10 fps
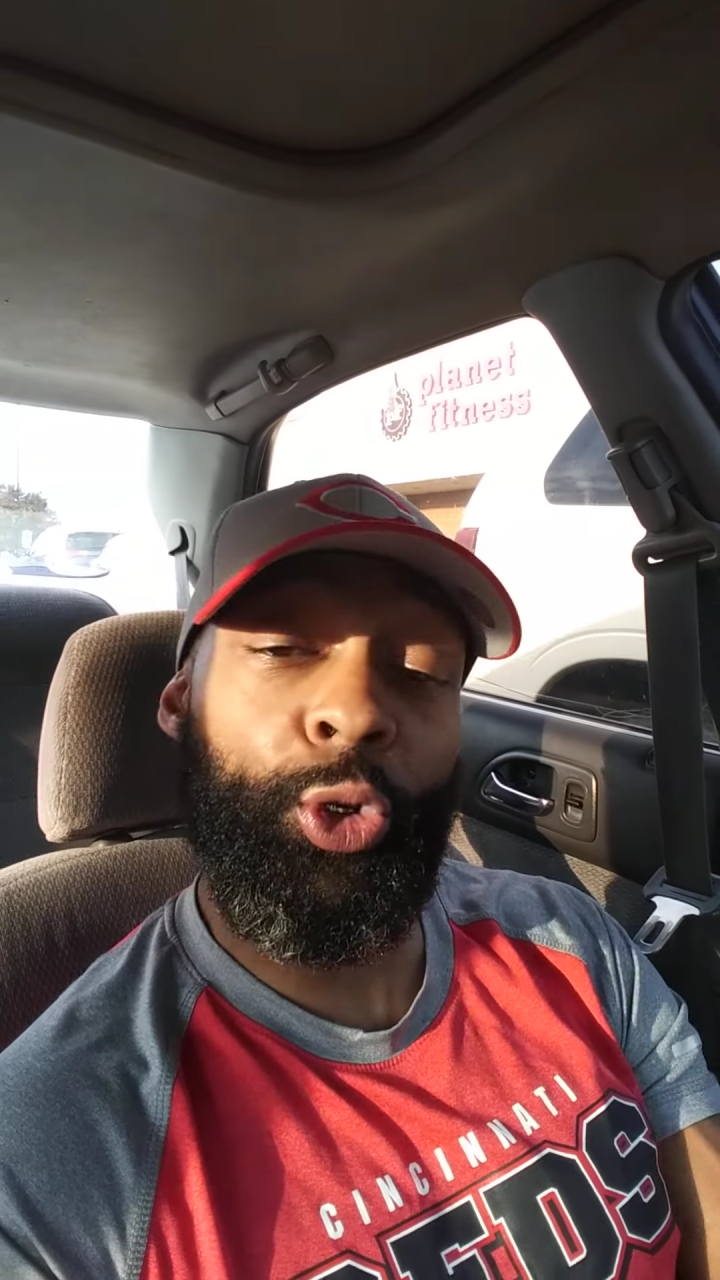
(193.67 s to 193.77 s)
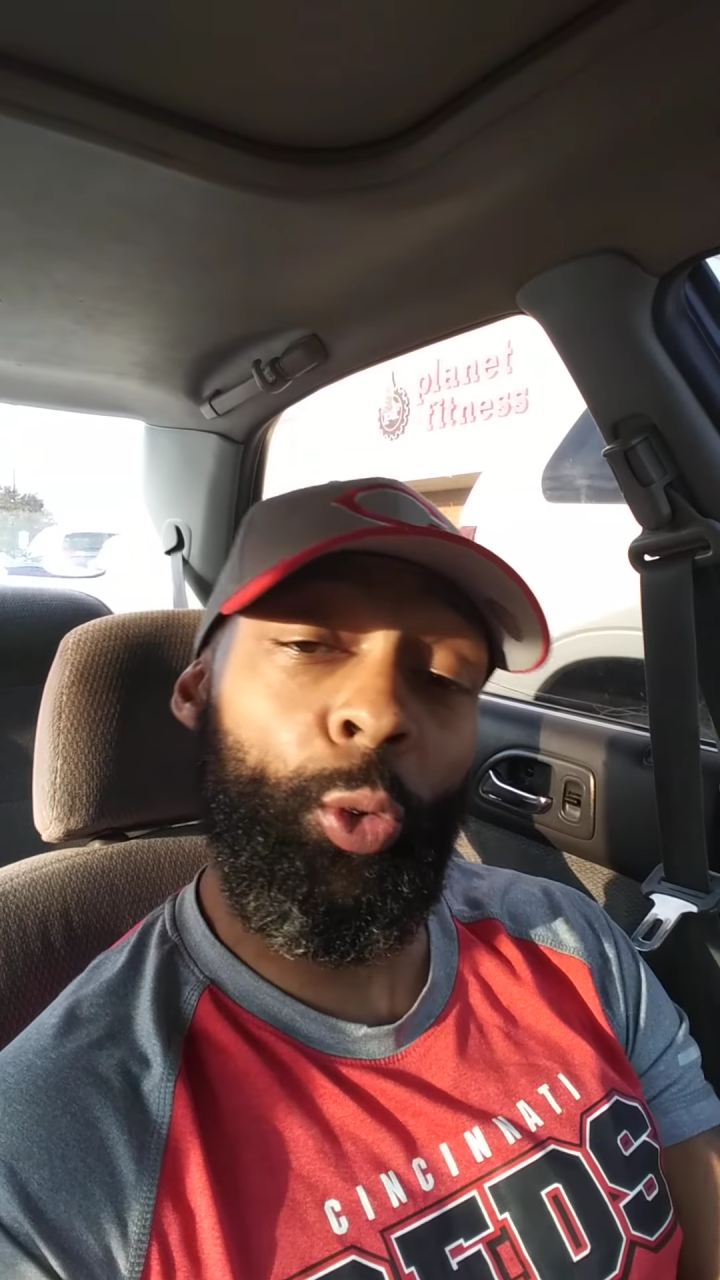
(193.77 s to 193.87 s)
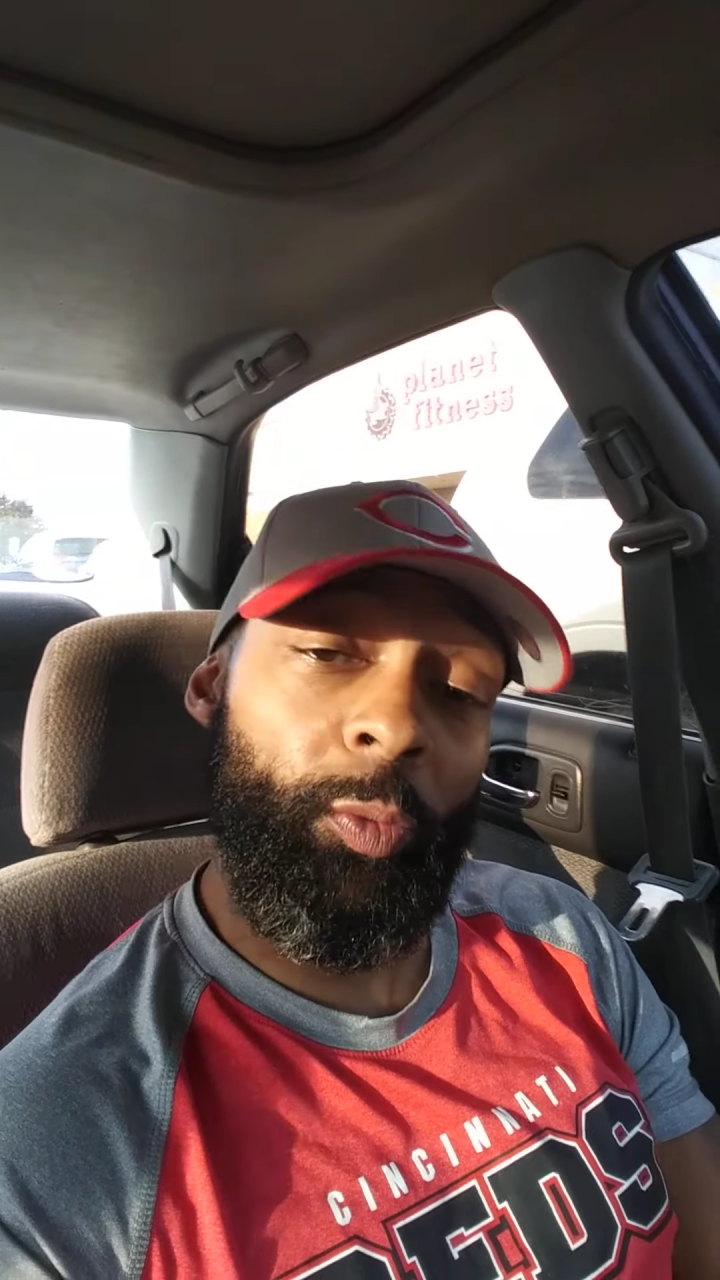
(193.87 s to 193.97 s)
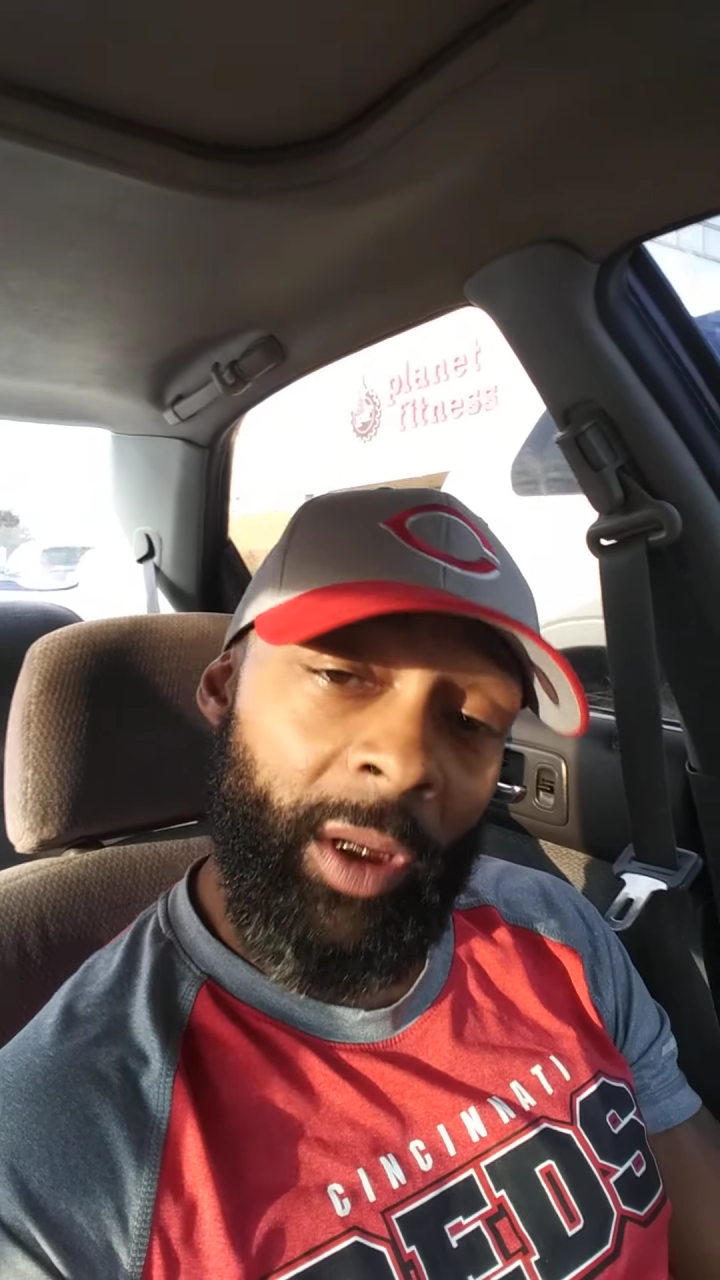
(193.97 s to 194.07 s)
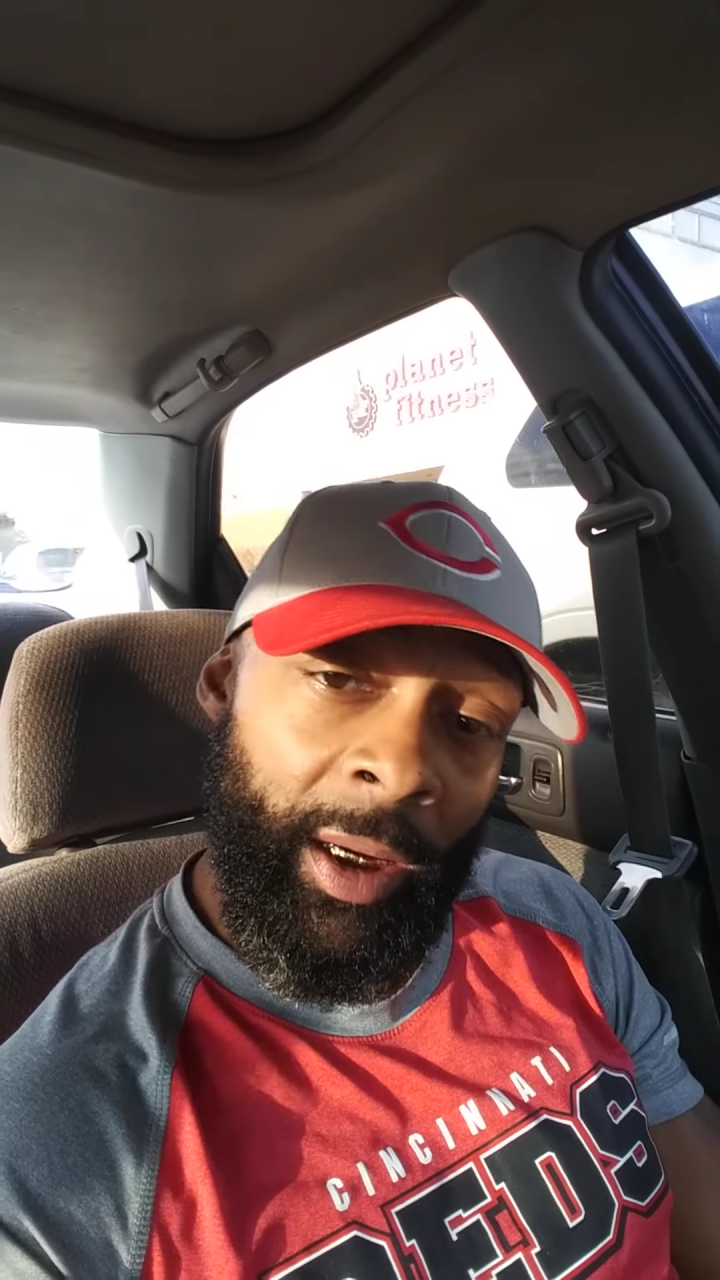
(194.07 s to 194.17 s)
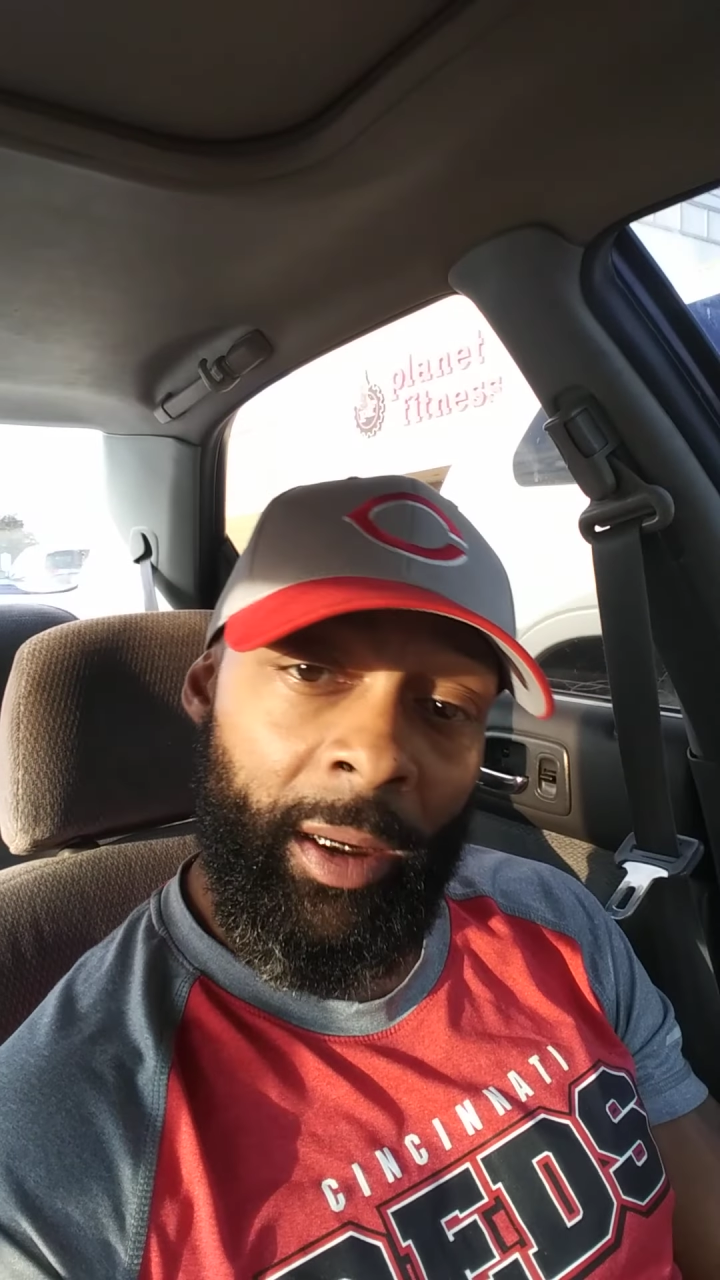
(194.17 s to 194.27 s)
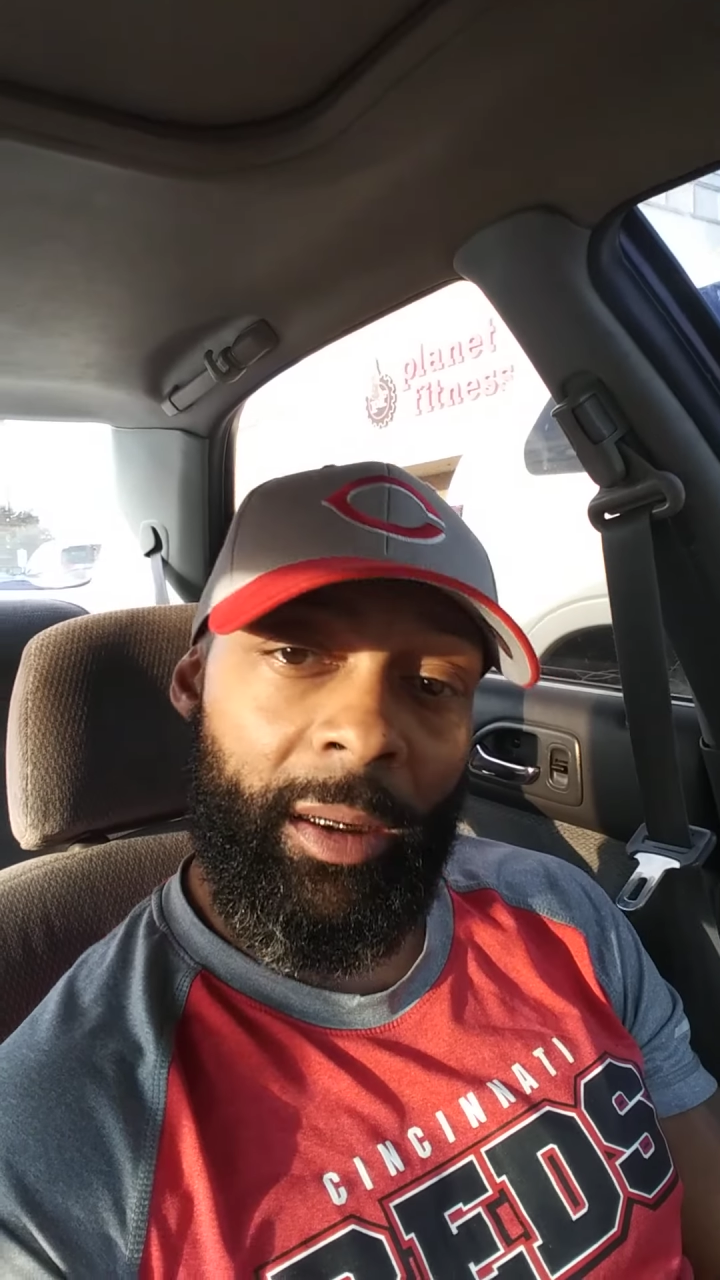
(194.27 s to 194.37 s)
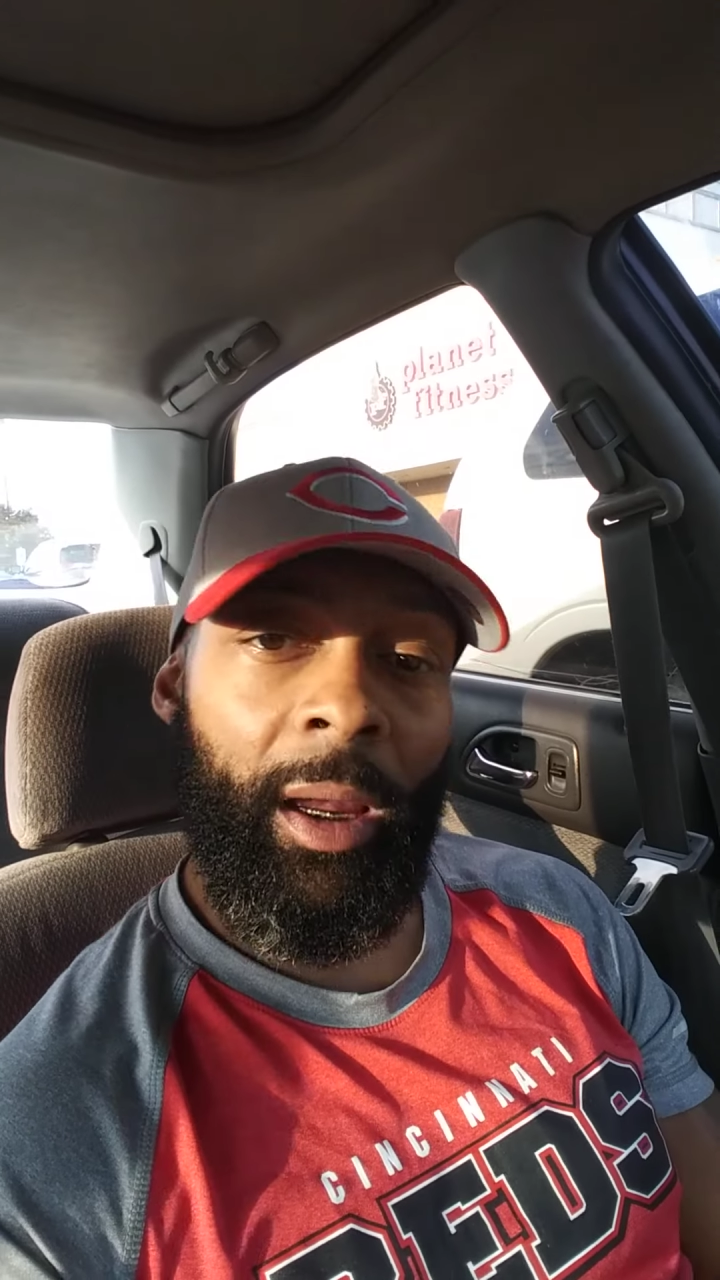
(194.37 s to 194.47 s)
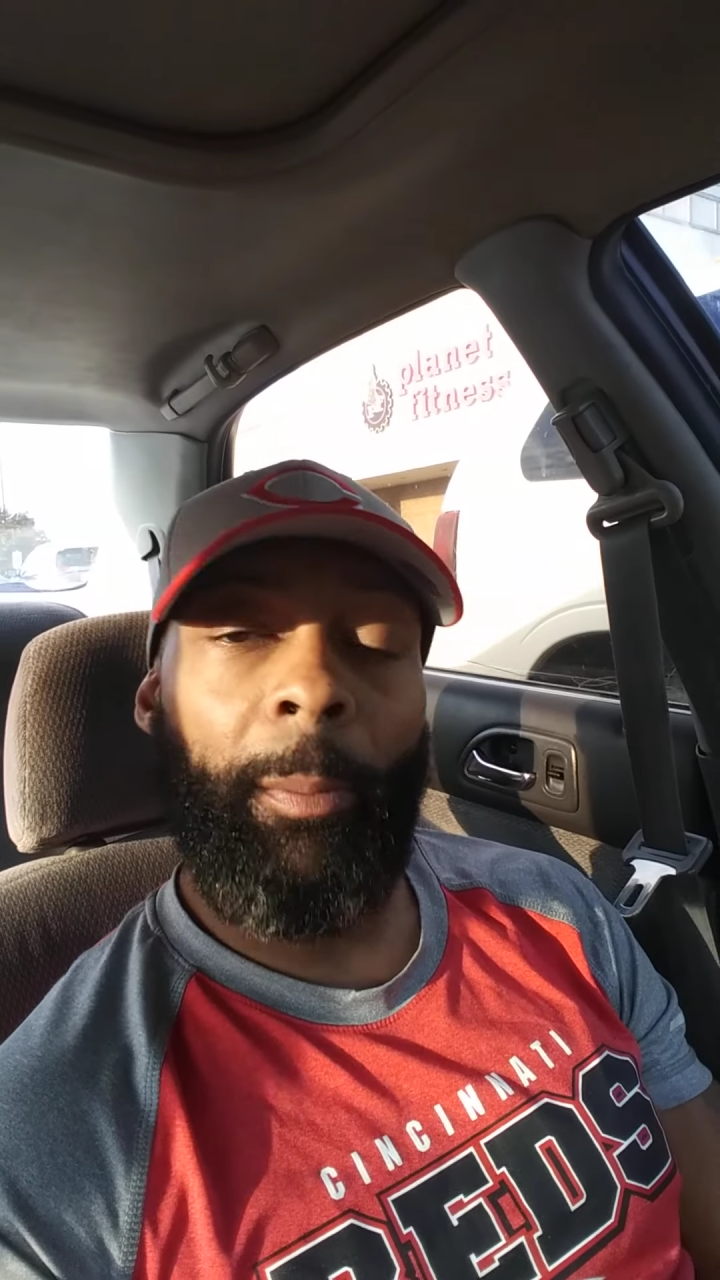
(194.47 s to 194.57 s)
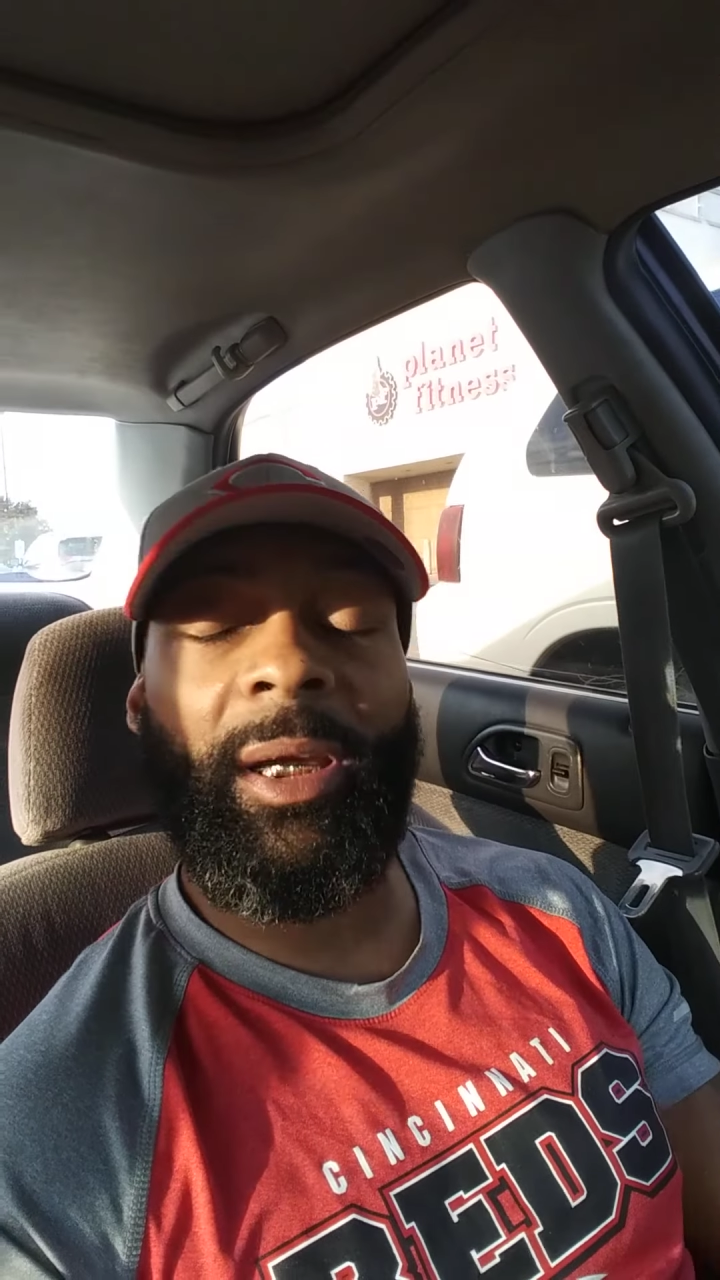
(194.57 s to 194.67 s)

to think,